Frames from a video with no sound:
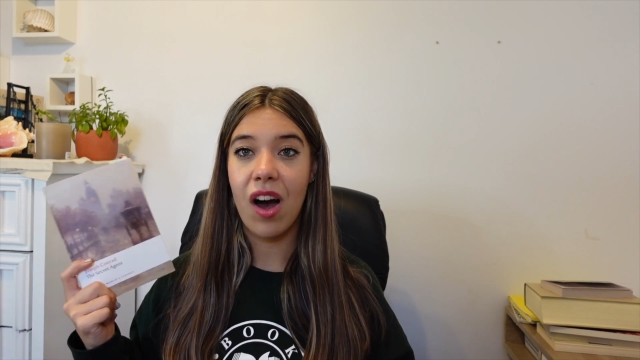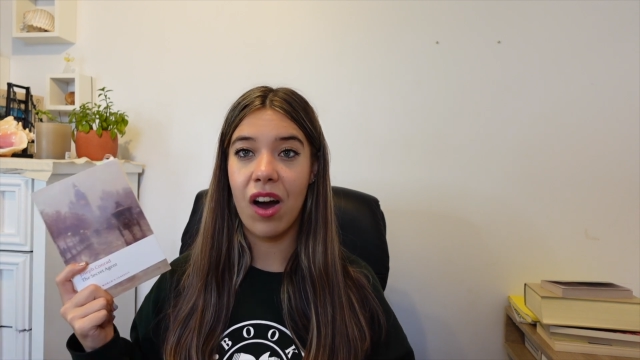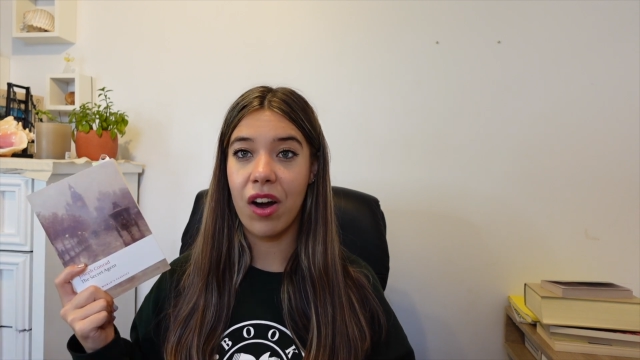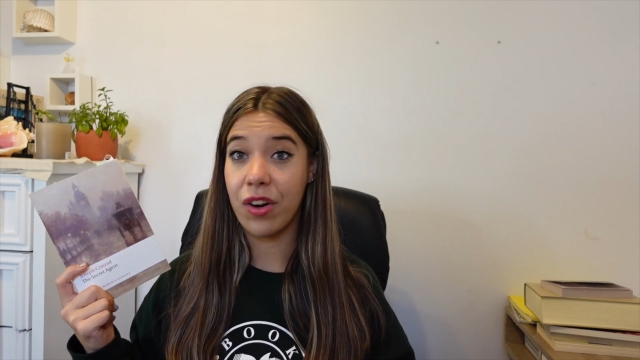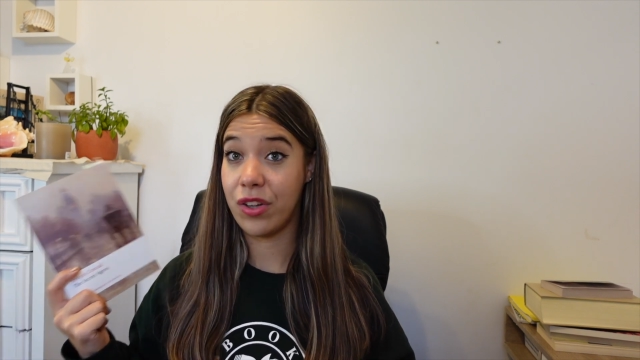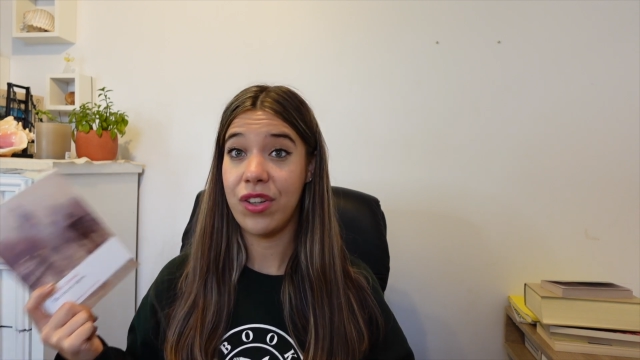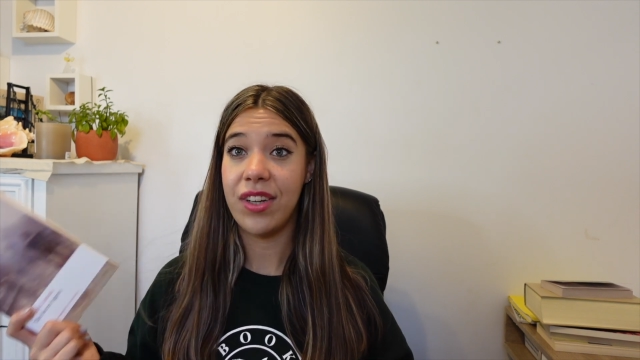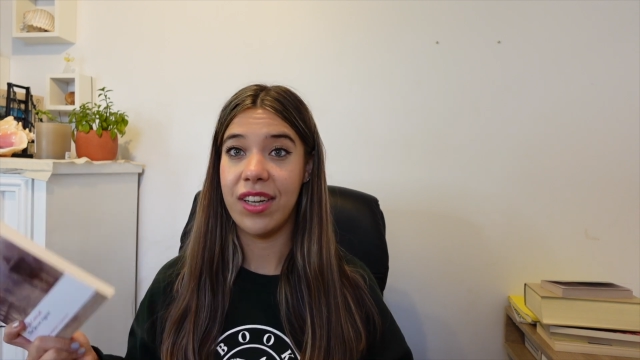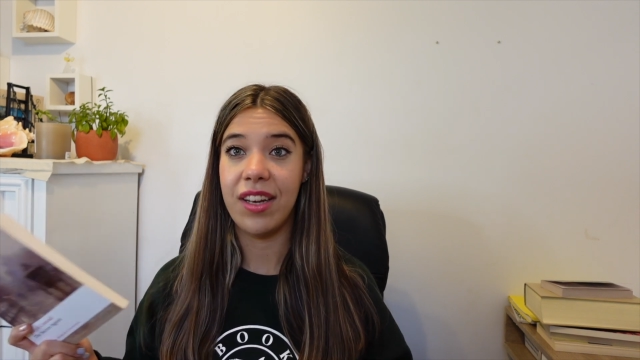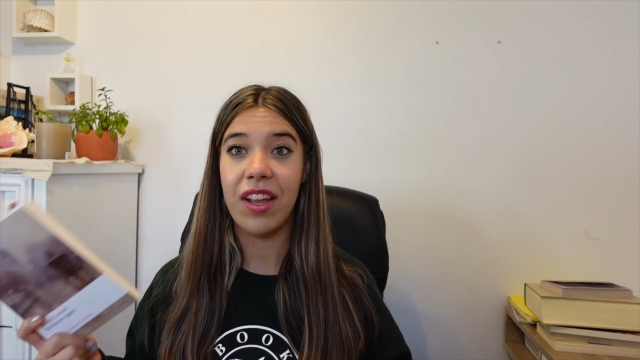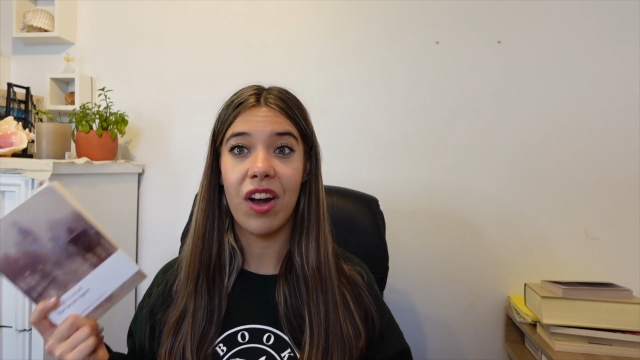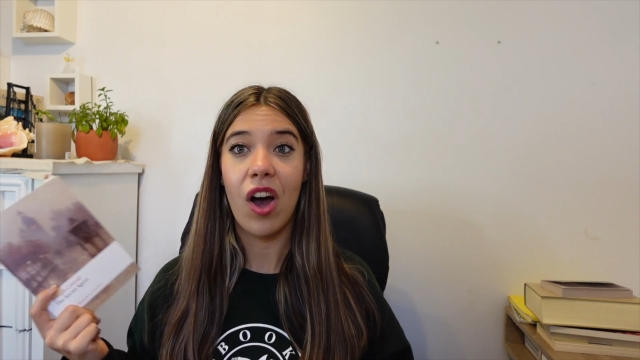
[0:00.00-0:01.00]
are
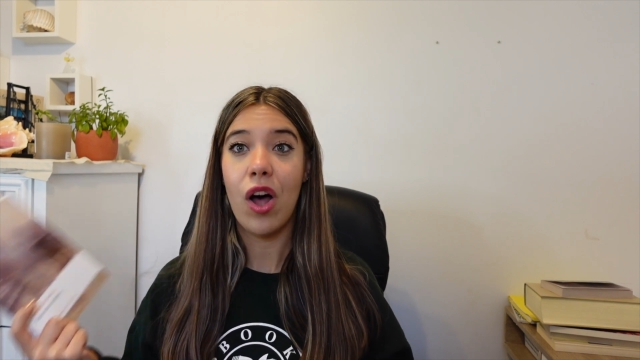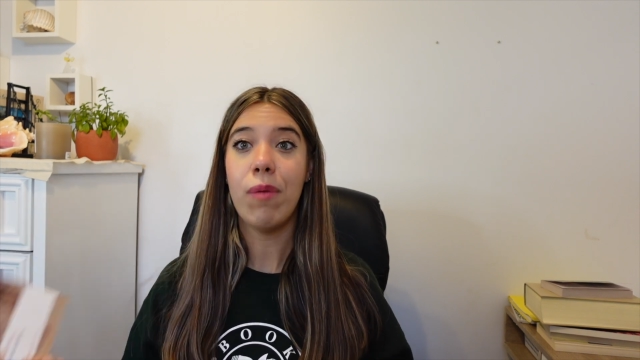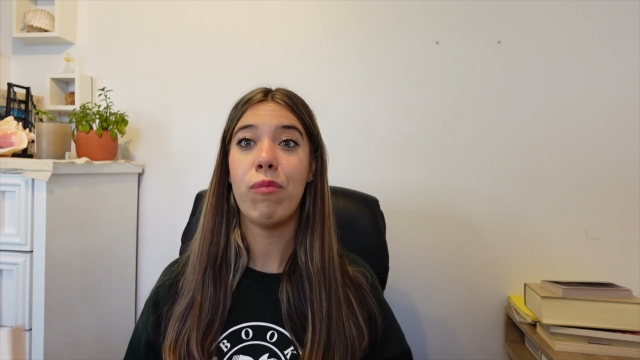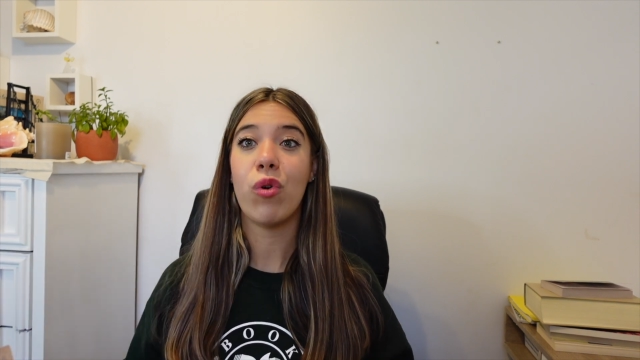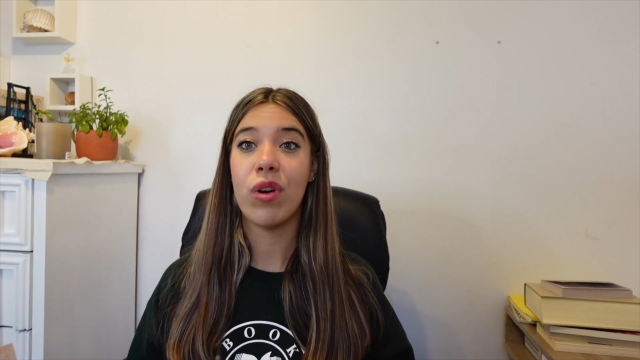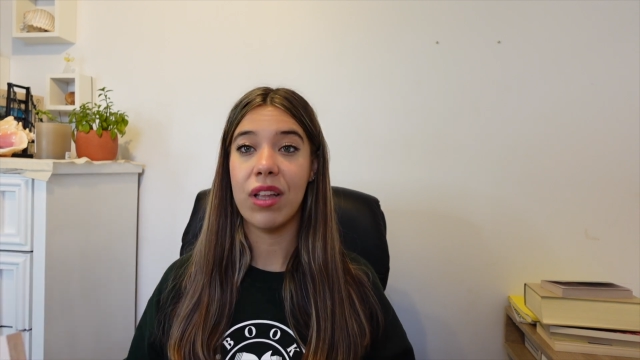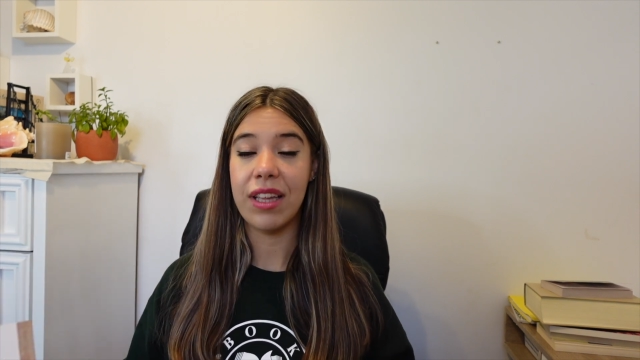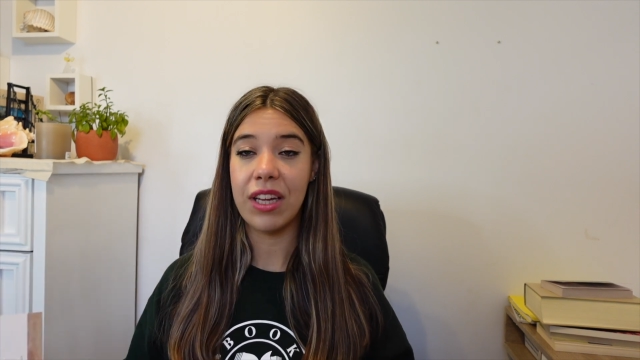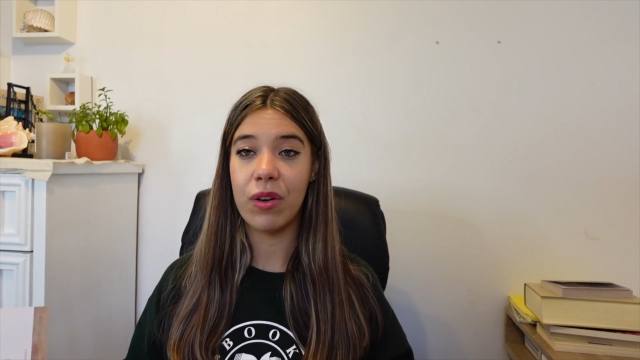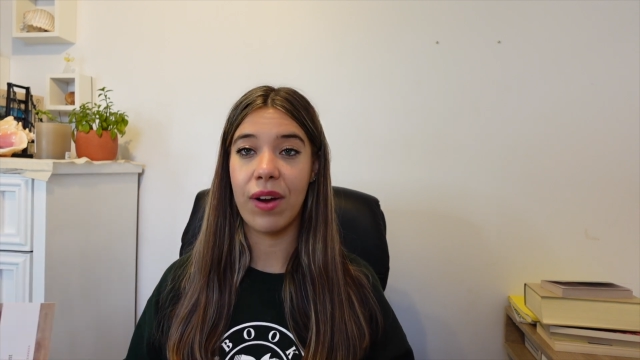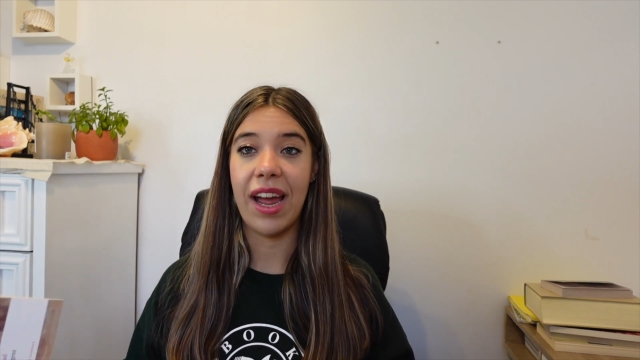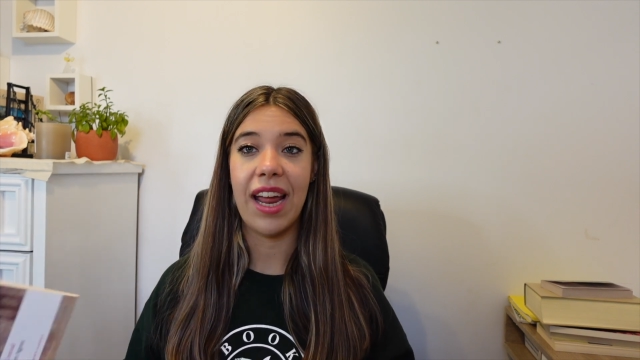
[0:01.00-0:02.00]
good. They're all morally
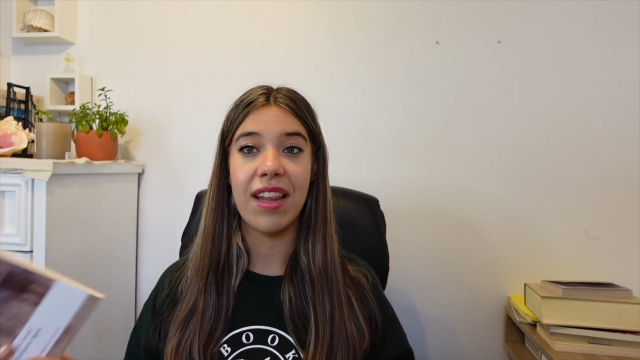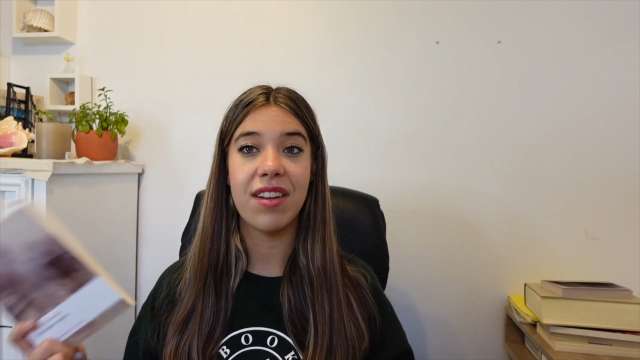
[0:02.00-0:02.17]
gray.